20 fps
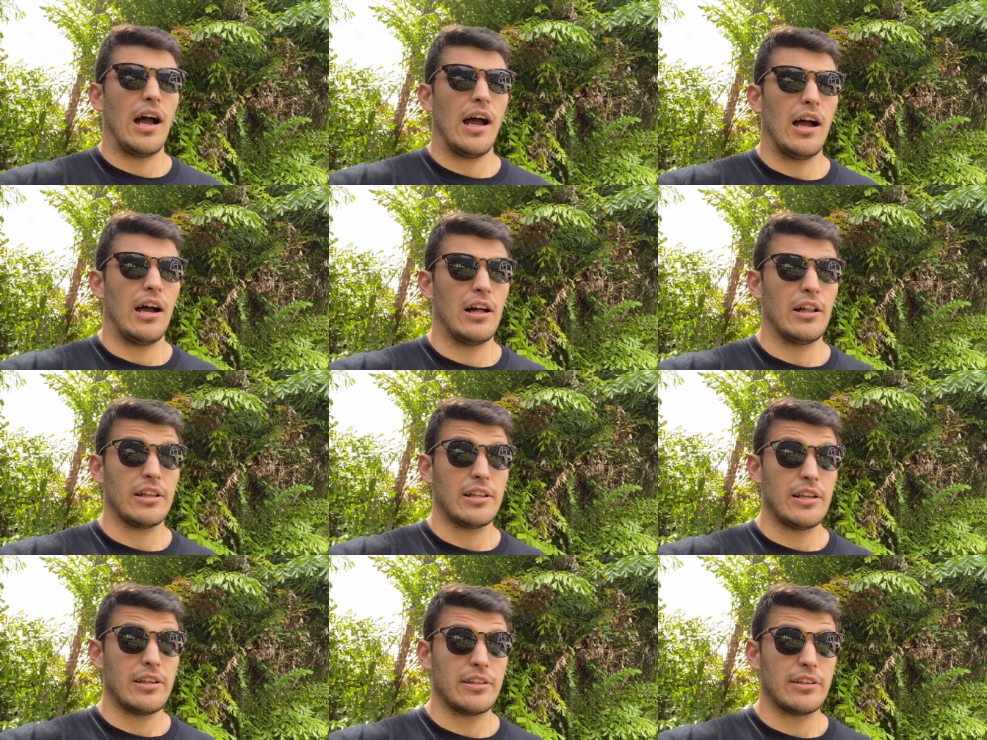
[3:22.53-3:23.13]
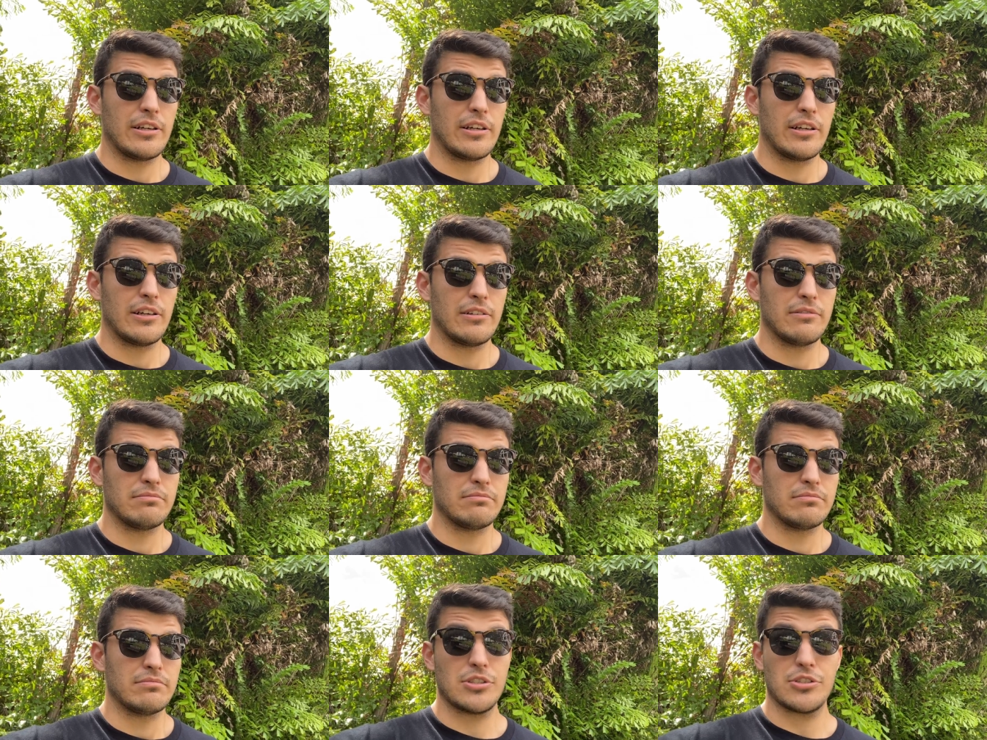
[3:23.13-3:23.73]
I'll
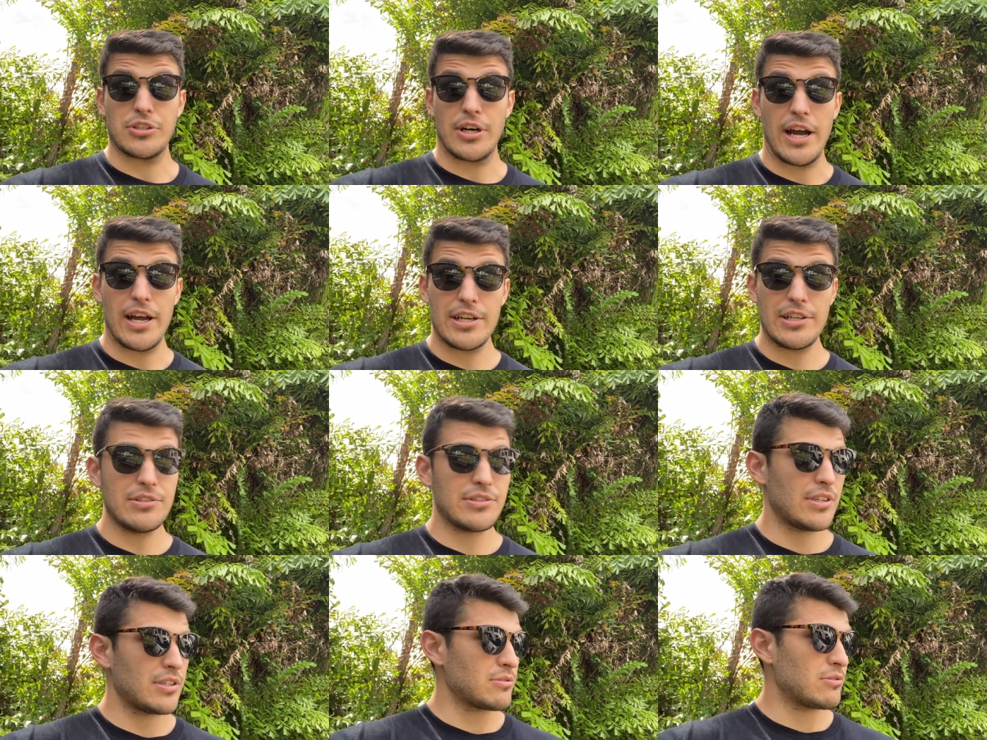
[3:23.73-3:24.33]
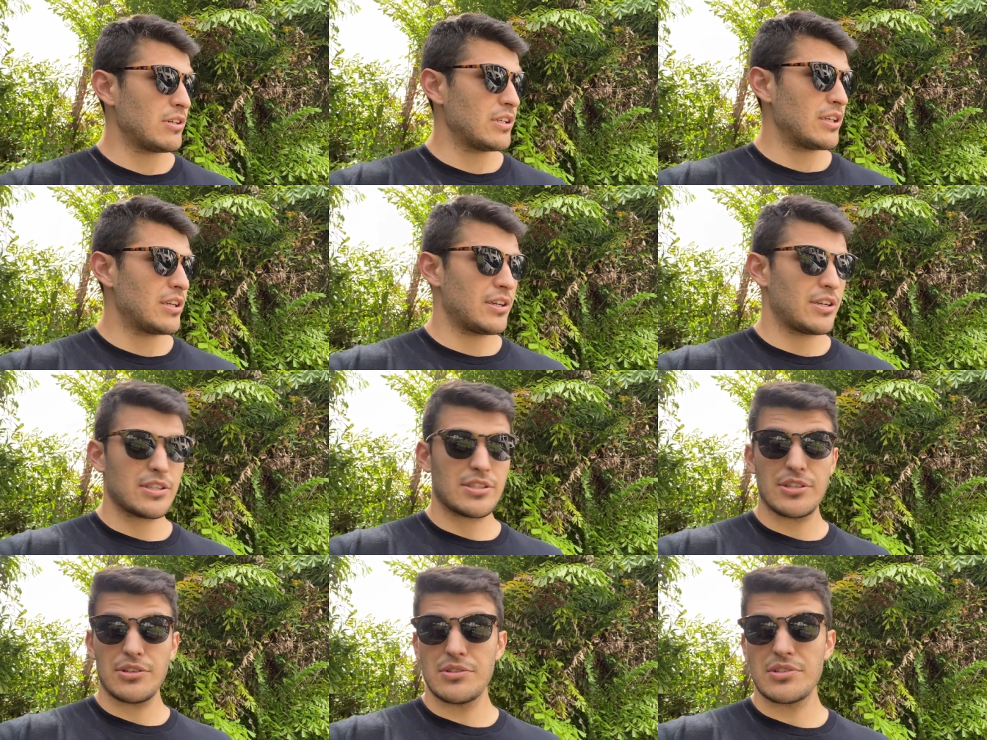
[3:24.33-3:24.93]
either try to use this one and
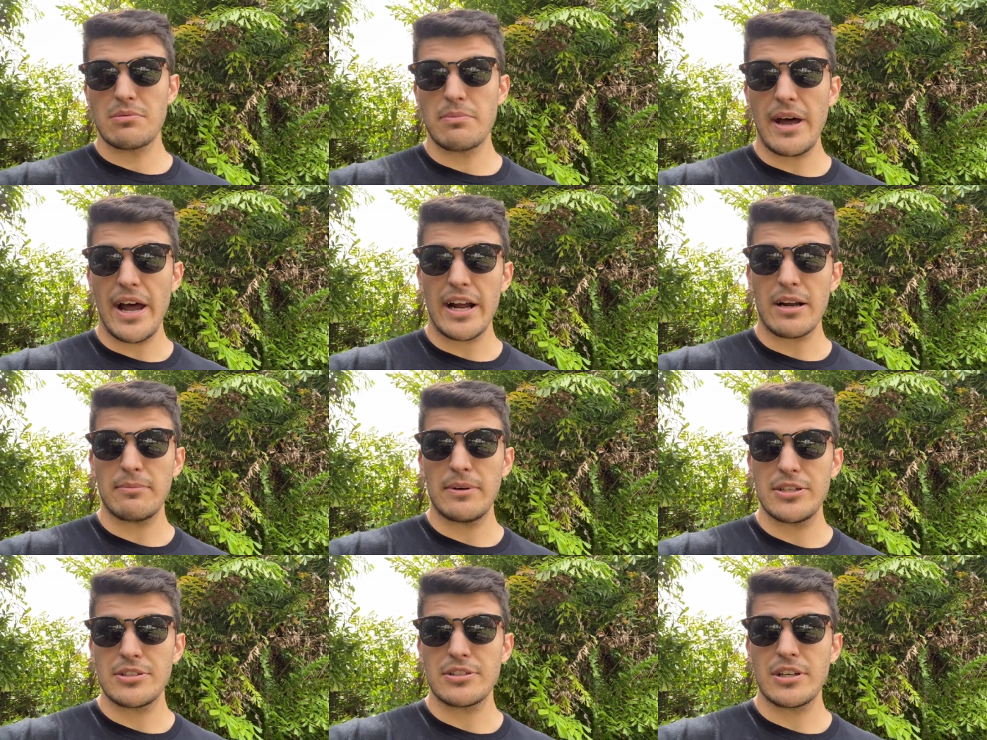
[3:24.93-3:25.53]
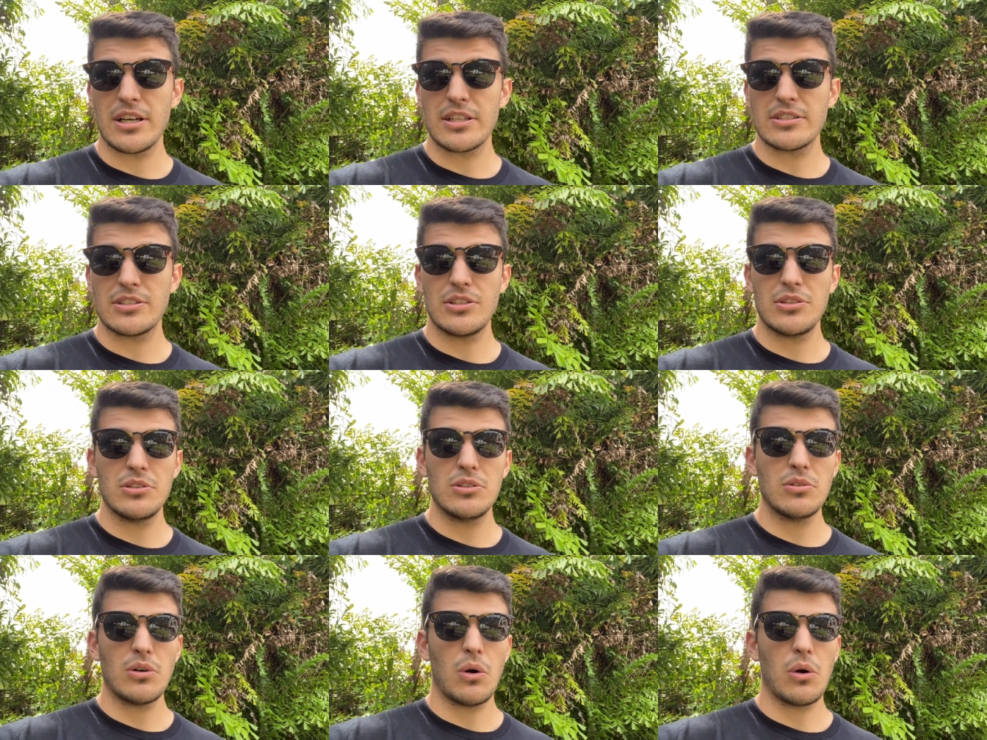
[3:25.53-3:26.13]
just use the back of my truck too,